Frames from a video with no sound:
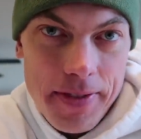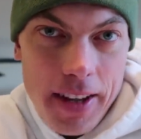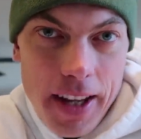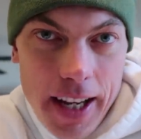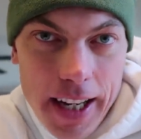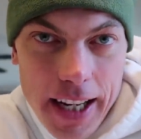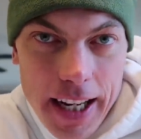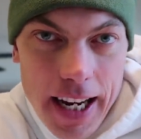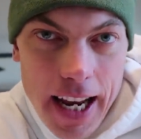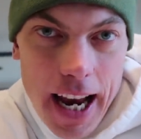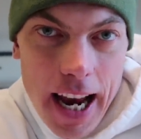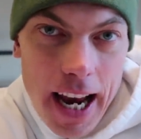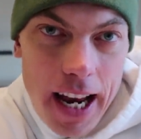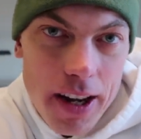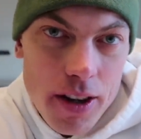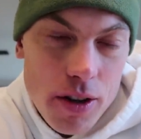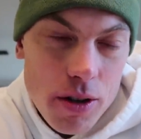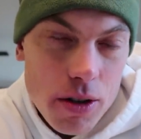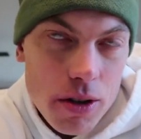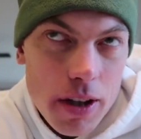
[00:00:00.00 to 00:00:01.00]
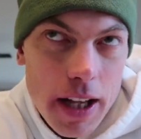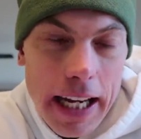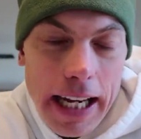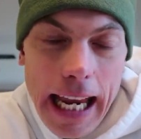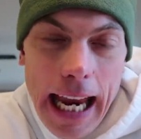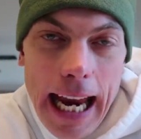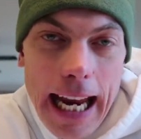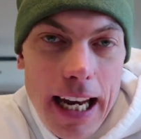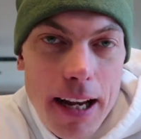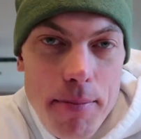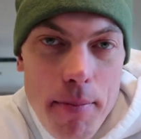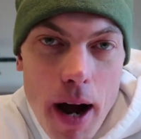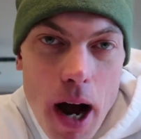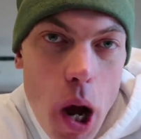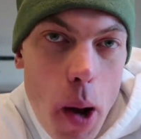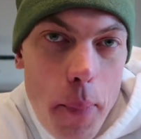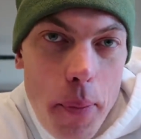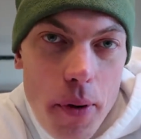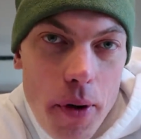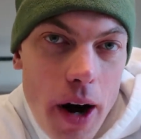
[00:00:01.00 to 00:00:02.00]
It can handle like 80
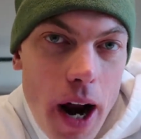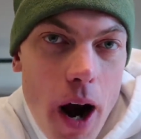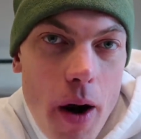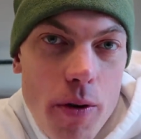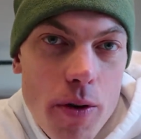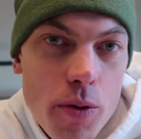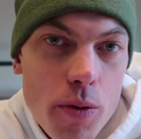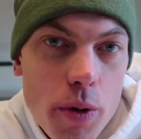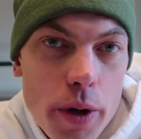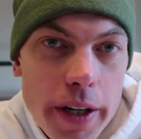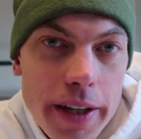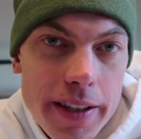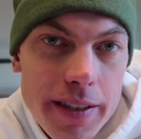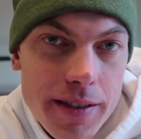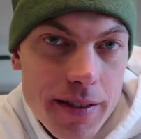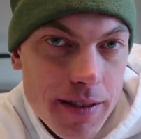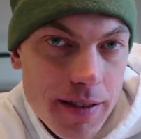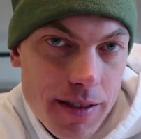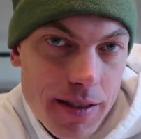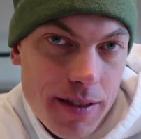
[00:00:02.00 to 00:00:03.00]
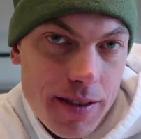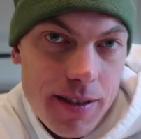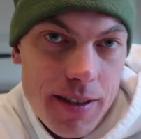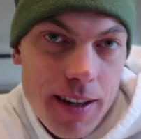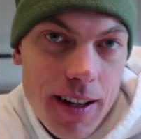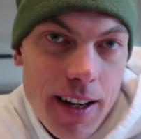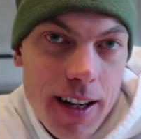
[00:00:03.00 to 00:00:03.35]
mile per hour winds.